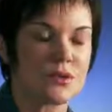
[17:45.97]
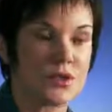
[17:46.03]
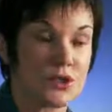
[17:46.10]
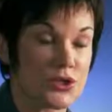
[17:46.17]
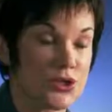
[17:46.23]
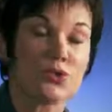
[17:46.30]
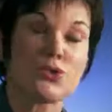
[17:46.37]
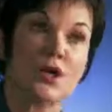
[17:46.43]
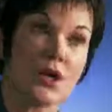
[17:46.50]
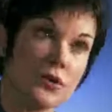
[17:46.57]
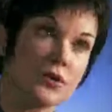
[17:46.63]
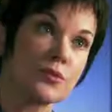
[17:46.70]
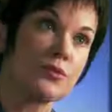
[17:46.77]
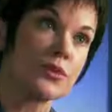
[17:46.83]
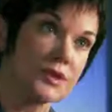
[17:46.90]
Did you
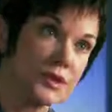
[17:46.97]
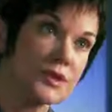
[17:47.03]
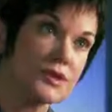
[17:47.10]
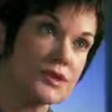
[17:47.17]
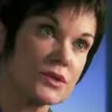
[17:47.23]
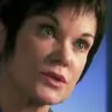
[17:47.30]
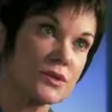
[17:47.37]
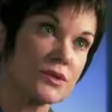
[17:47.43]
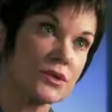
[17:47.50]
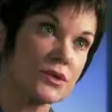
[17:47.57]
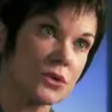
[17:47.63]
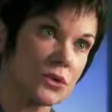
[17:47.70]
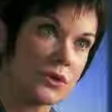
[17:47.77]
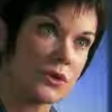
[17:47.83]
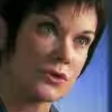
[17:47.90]
tell the police
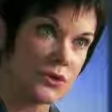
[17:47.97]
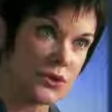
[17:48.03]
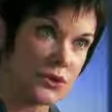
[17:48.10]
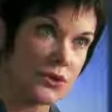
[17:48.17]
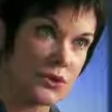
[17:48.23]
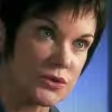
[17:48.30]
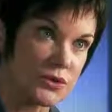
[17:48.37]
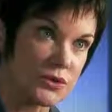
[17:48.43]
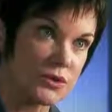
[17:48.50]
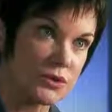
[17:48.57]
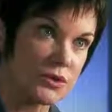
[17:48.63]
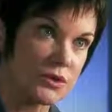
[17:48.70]
your concerns?